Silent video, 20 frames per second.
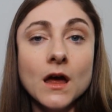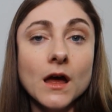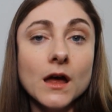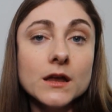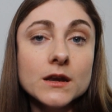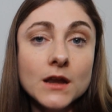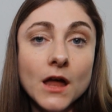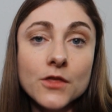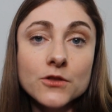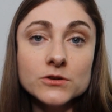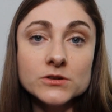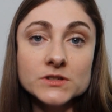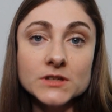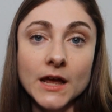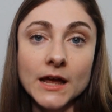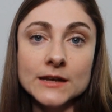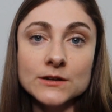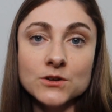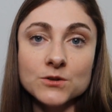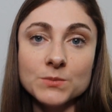Another
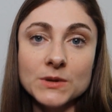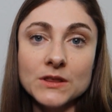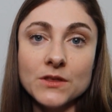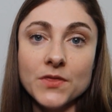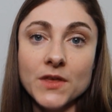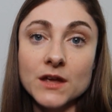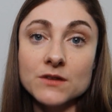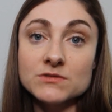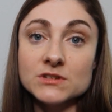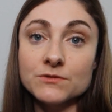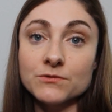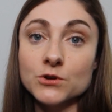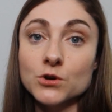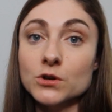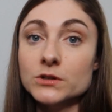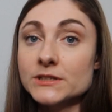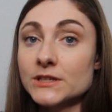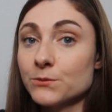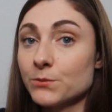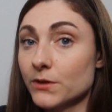sign could be that they have
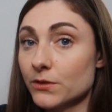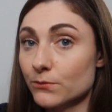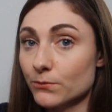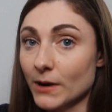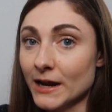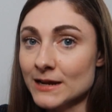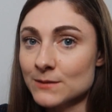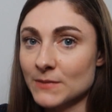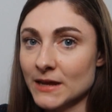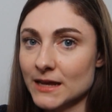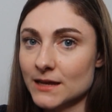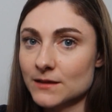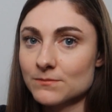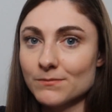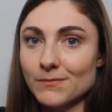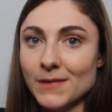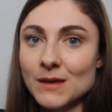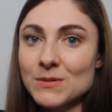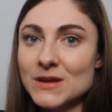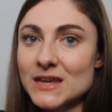difficulty with rhyming.
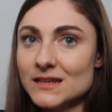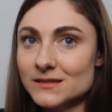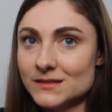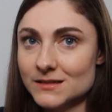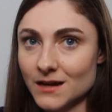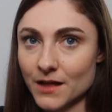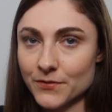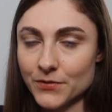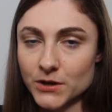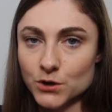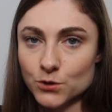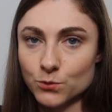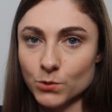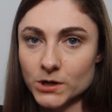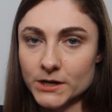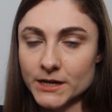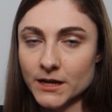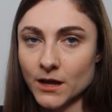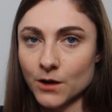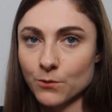Maybe it's not that you're
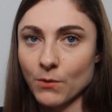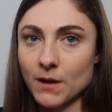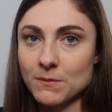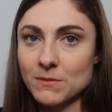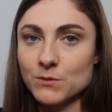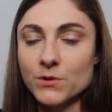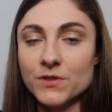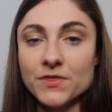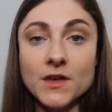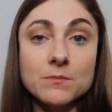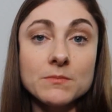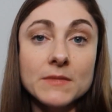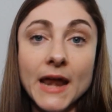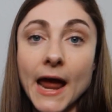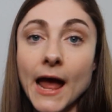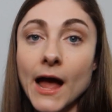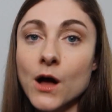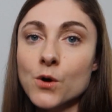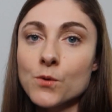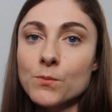working on rhyming with them
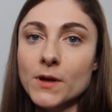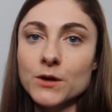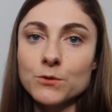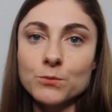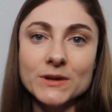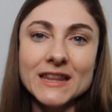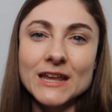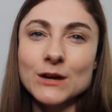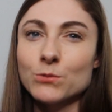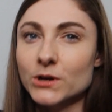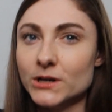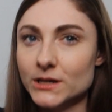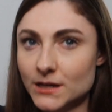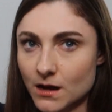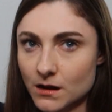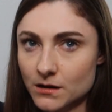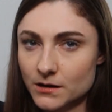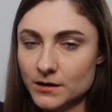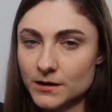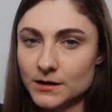now, but when they were
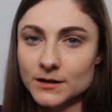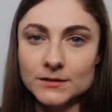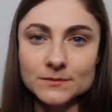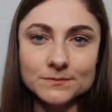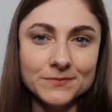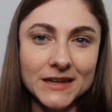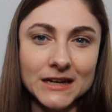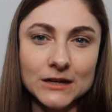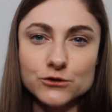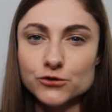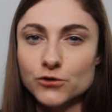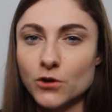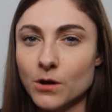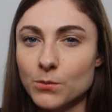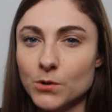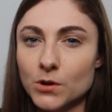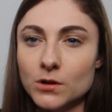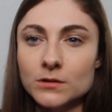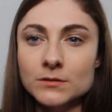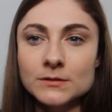younger, they had
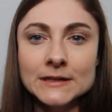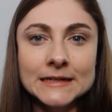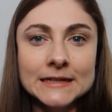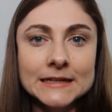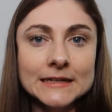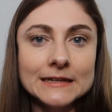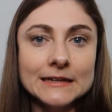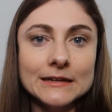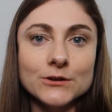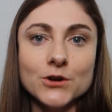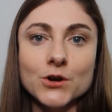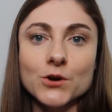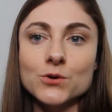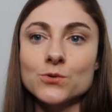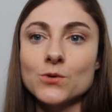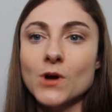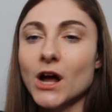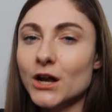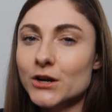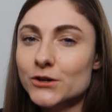trouble,
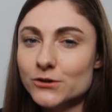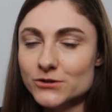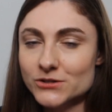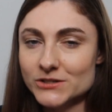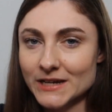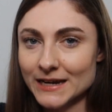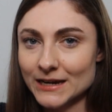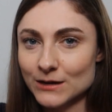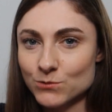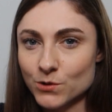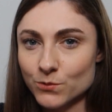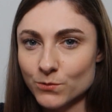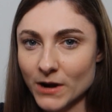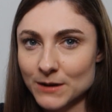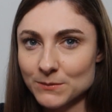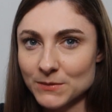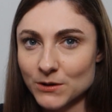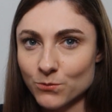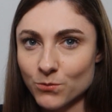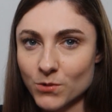understanding what
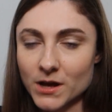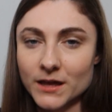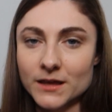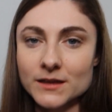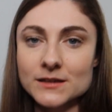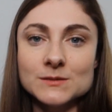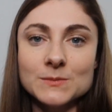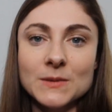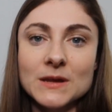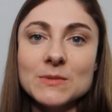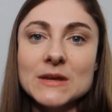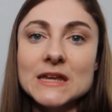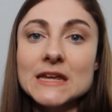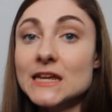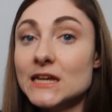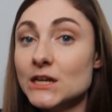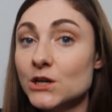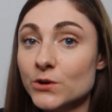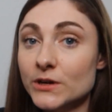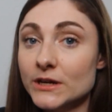rhyming was, maybe
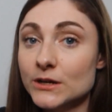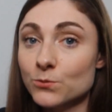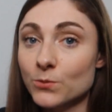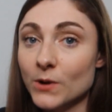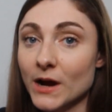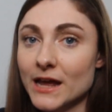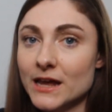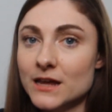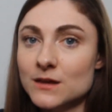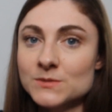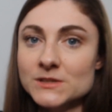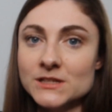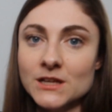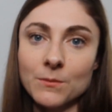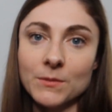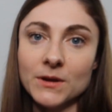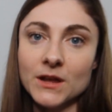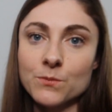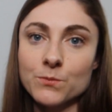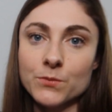hearing rhymes,
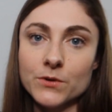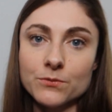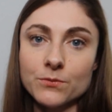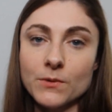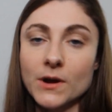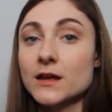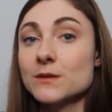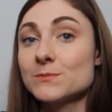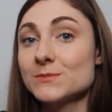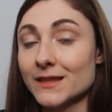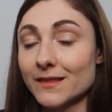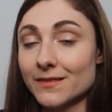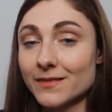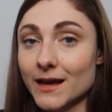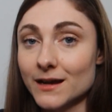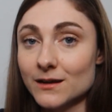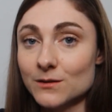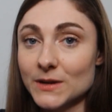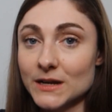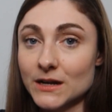coming up with rhymes.
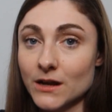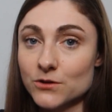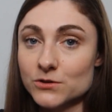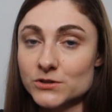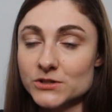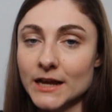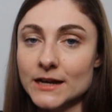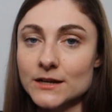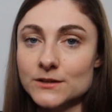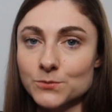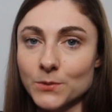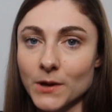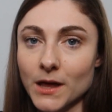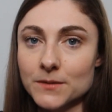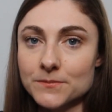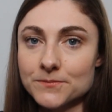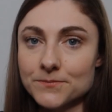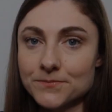That could be another sign as well.